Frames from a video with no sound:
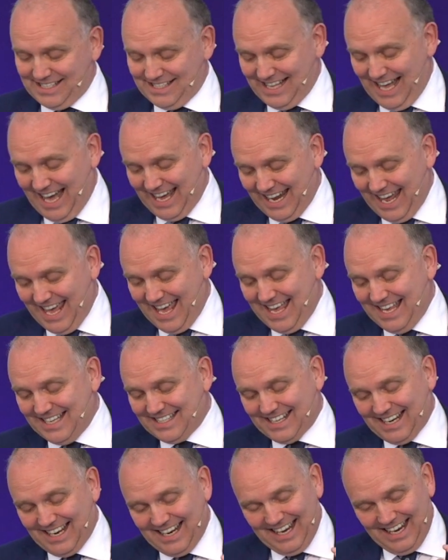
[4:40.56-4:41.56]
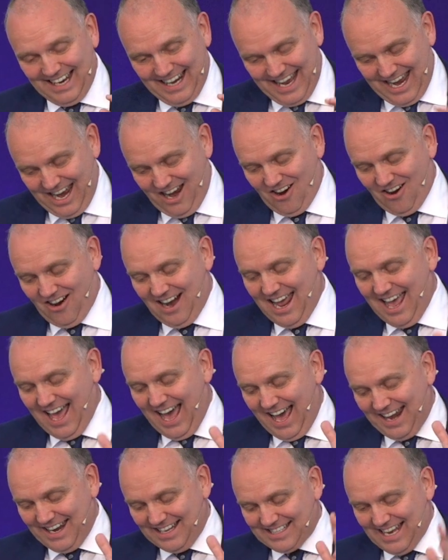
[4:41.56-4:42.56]
that is clear
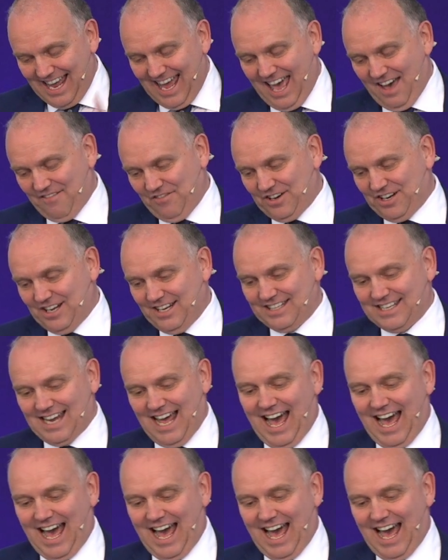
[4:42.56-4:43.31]
and it's evident,